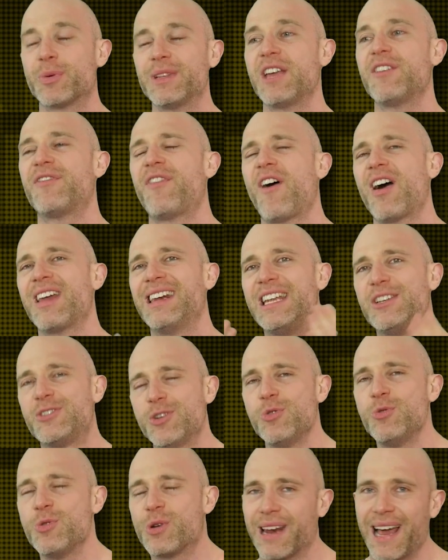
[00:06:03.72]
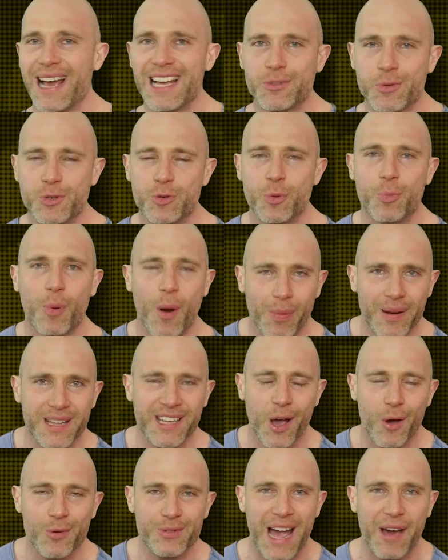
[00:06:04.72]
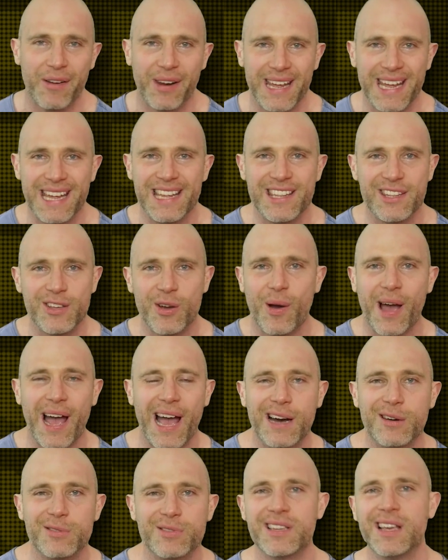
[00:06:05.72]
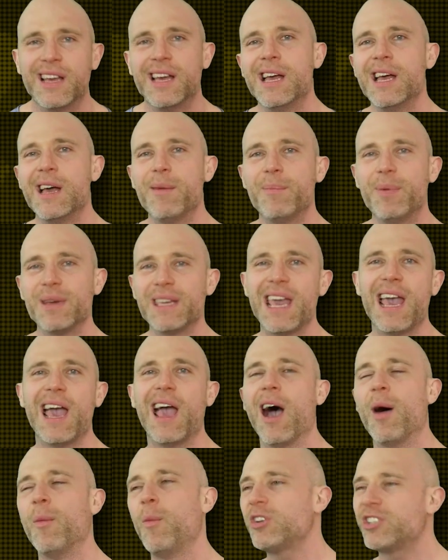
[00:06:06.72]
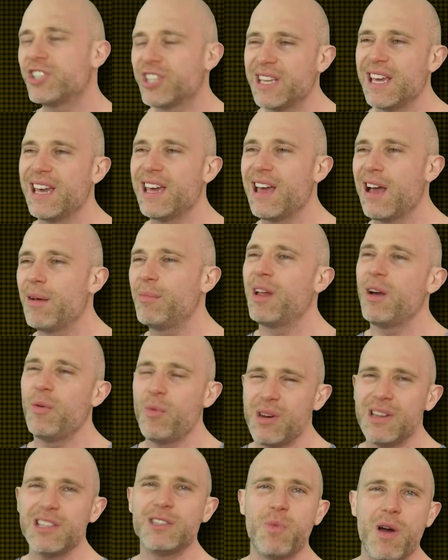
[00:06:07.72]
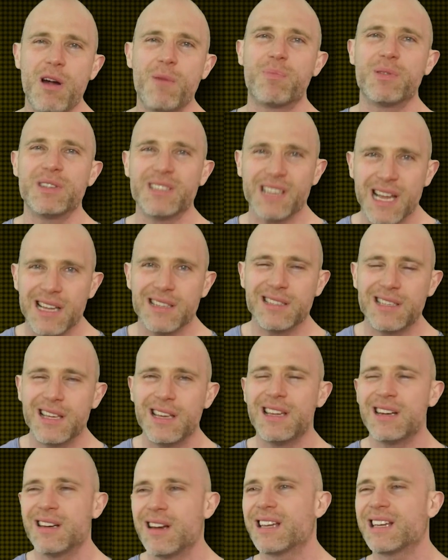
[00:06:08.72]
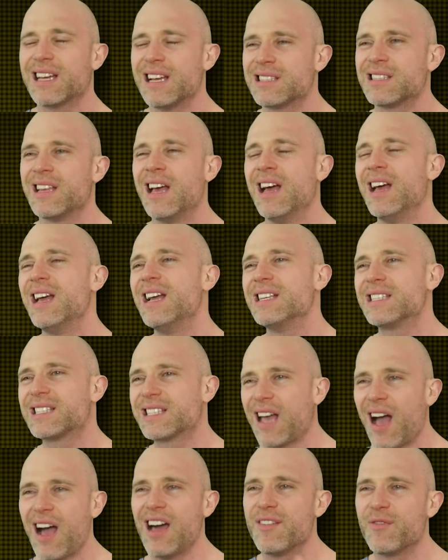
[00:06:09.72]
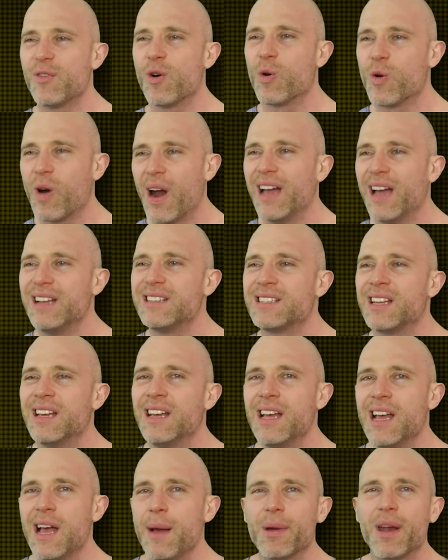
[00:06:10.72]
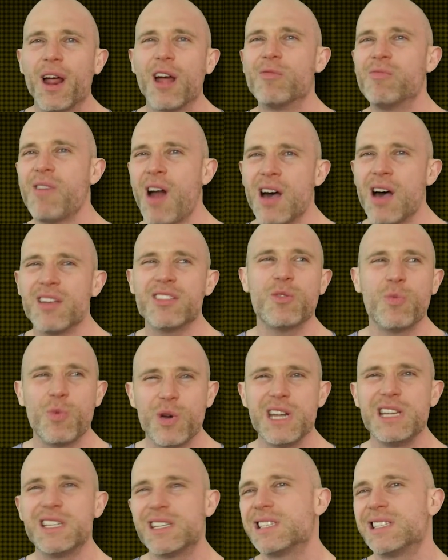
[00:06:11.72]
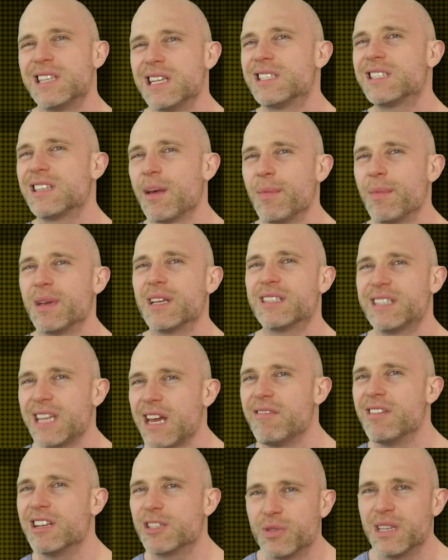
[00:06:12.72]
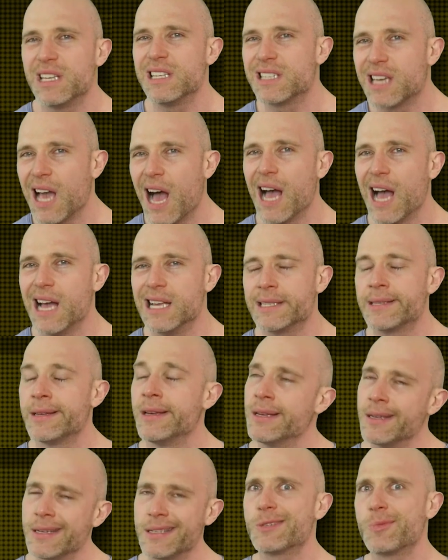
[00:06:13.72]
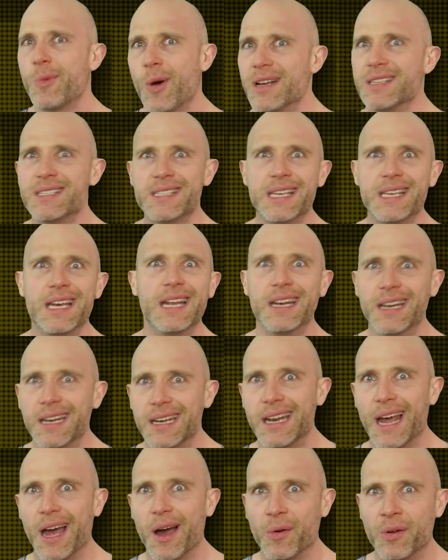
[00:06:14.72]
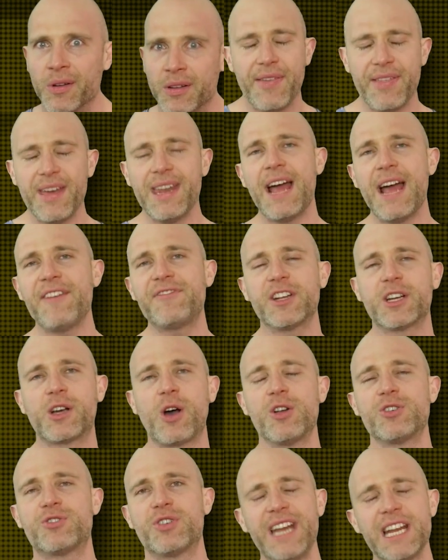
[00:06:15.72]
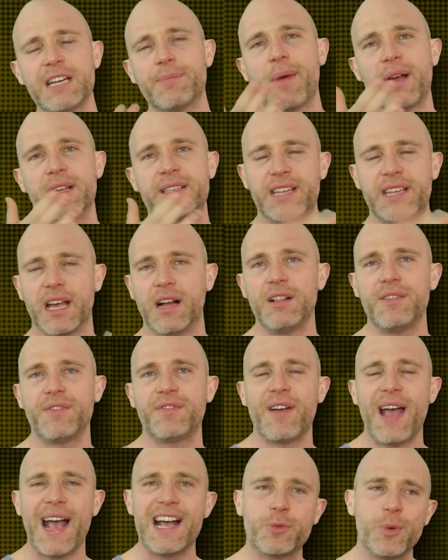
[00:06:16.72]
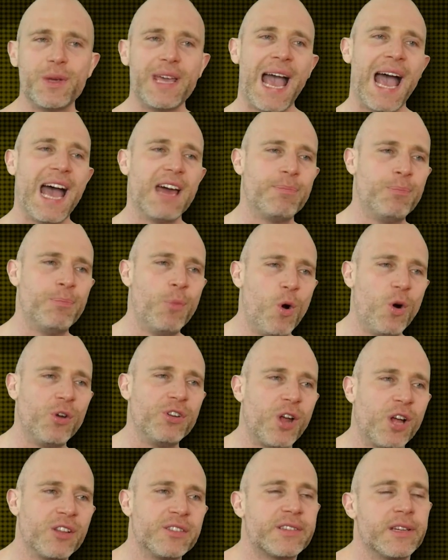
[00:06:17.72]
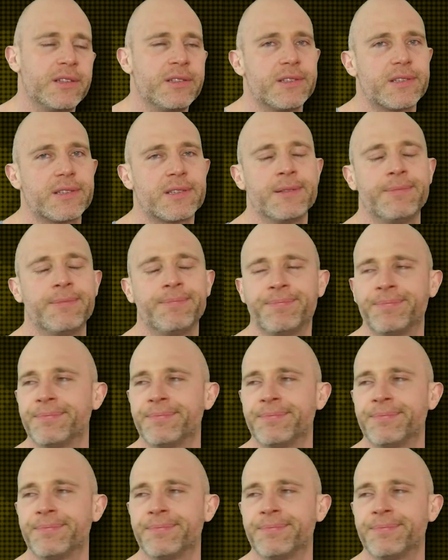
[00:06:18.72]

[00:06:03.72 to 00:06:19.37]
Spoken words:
when they finally do clash, which will probably go down at In Your House, but yeah, I'm watching it, I'm like, well, it's well presented, and I guess it's kind of all right, but I'd rather we just did something serious with these guys. That's why it's getting it down. I then have to contradict myself as we had more nonsense